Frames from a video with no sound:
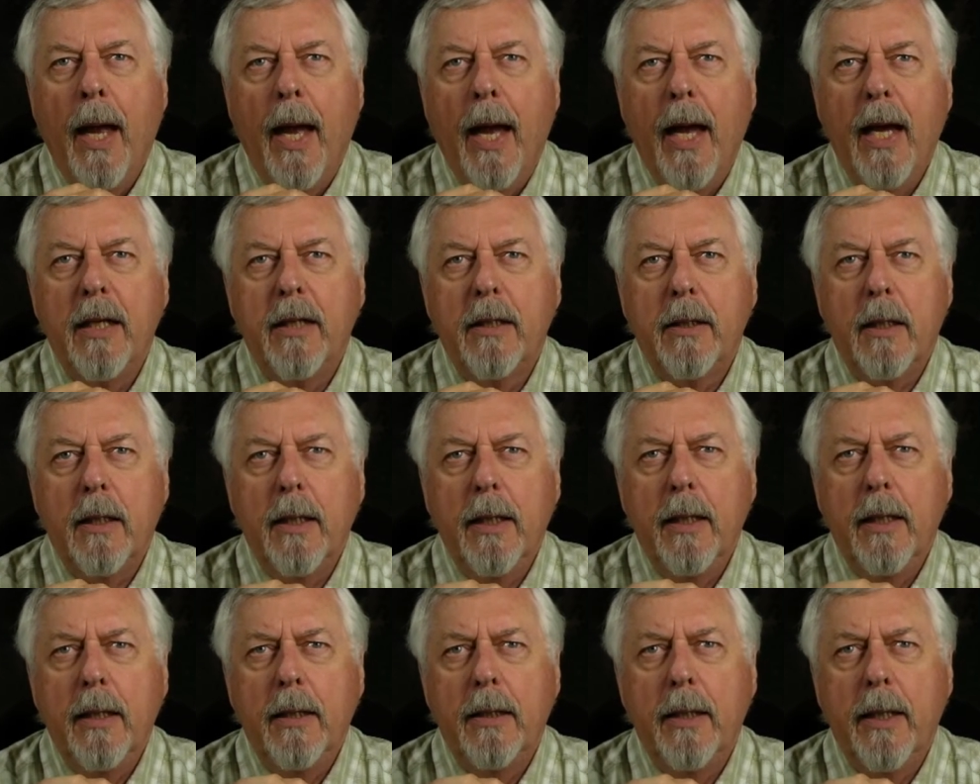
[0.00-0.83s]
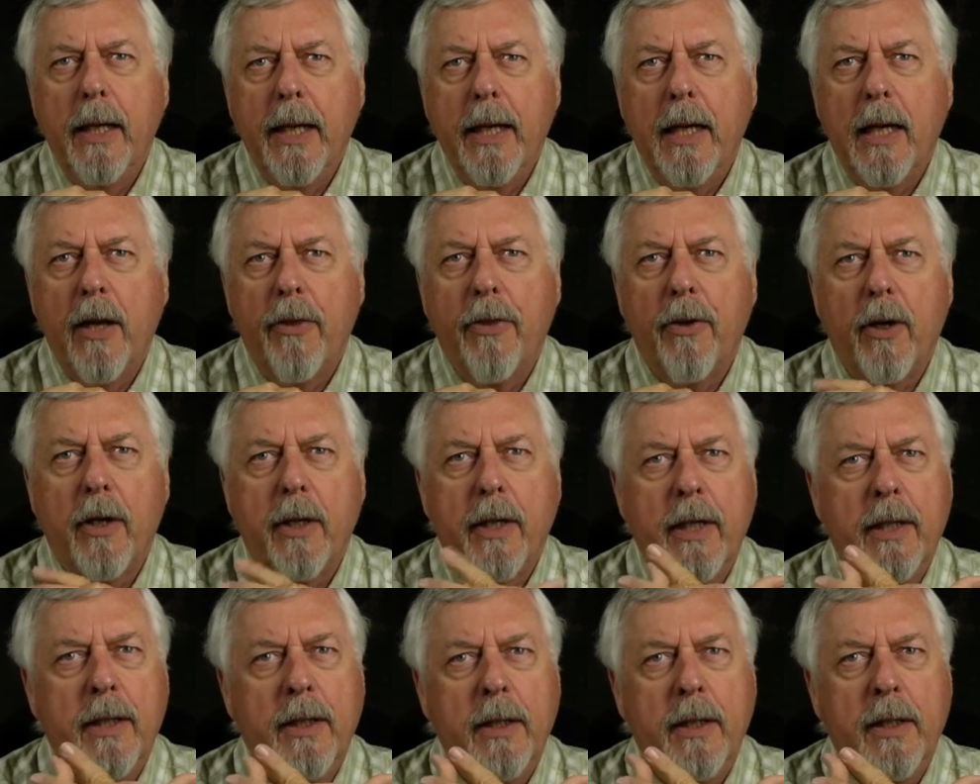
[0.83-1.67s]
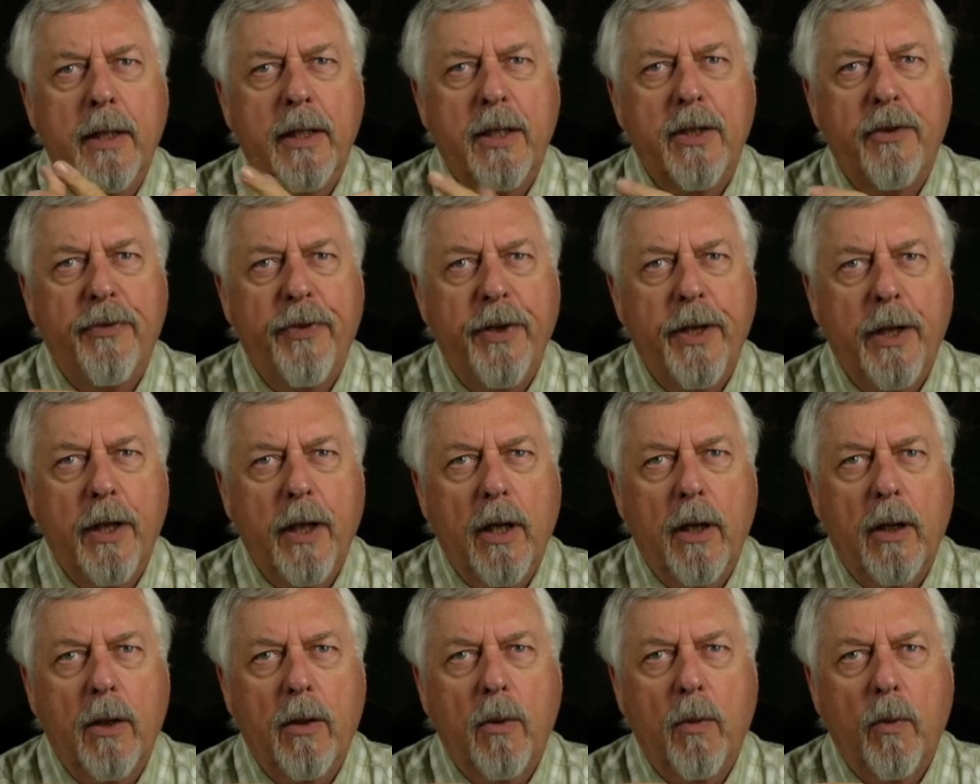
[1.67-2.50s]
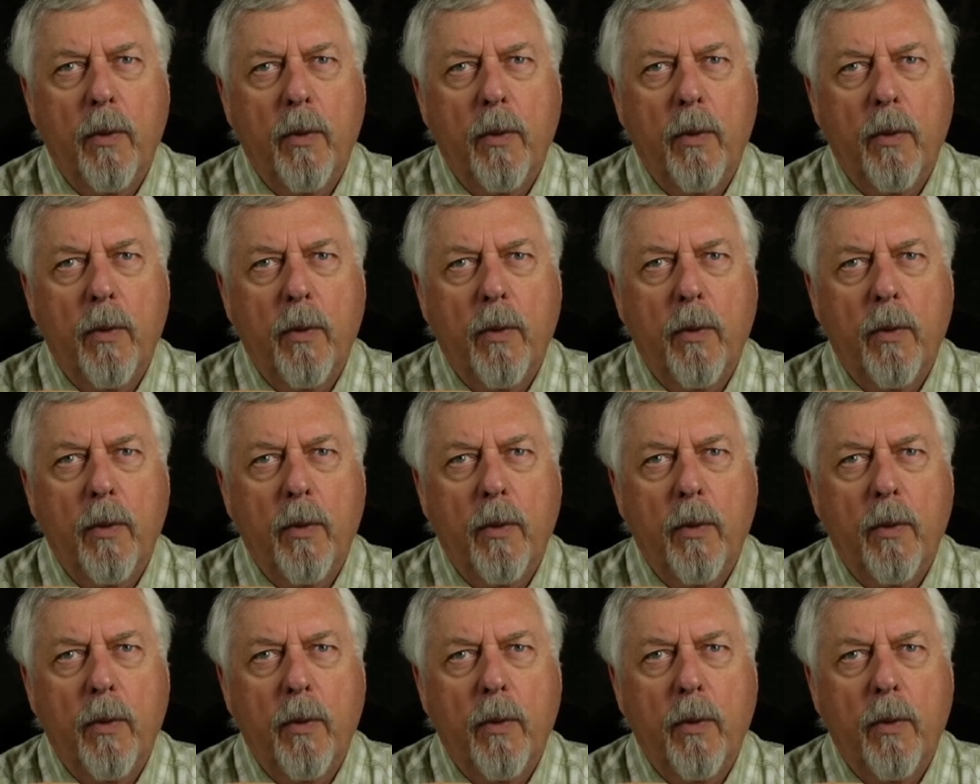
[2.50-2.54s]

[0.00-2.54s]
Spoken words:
And today I thought in this video